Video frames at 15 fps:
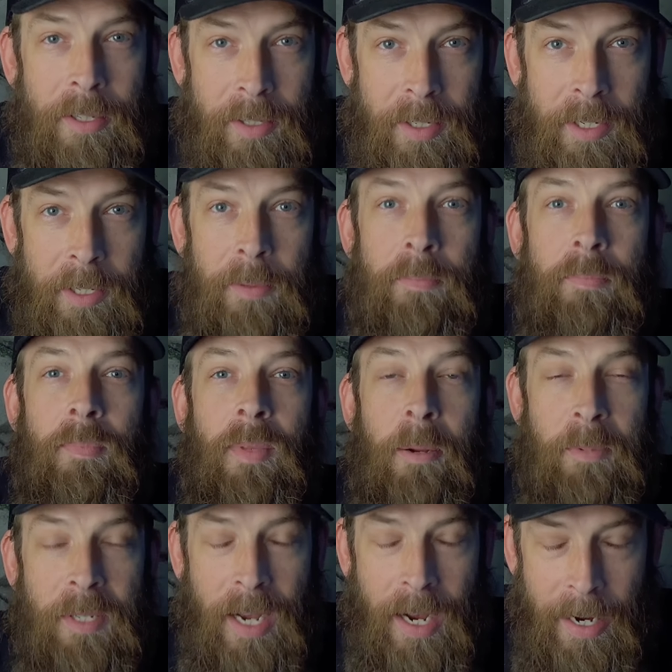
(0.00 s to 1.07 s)
the season. I'm
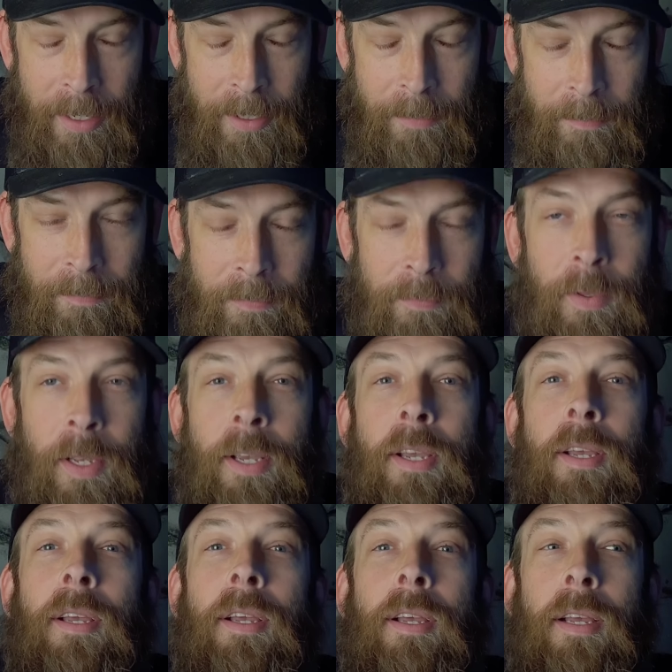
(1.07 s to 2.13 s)
tired,
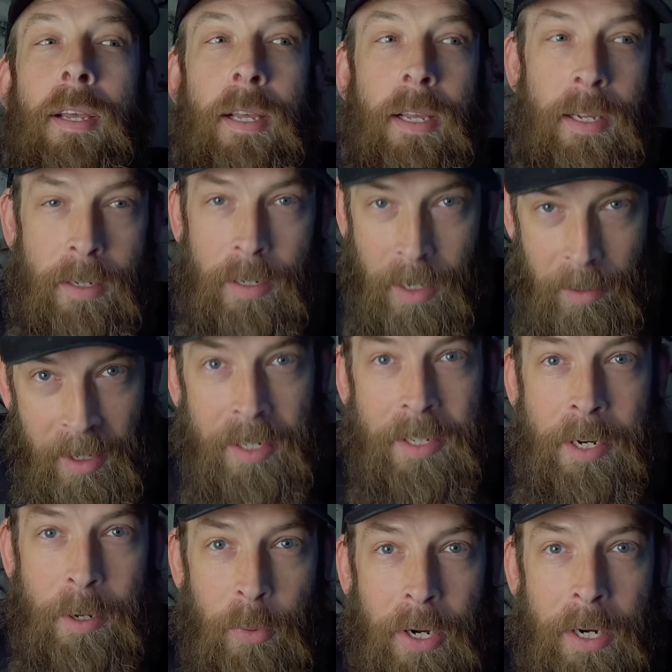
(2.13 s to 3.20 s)
and I'm gonna
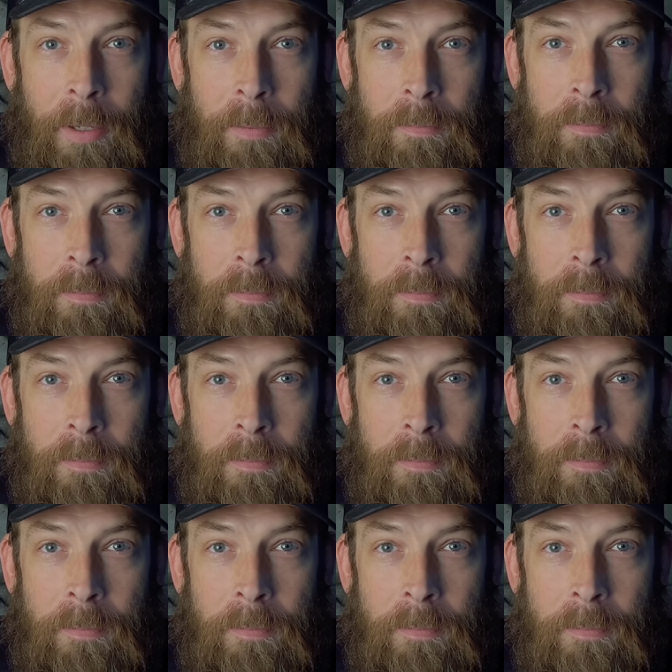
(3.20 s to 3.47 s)
take a break.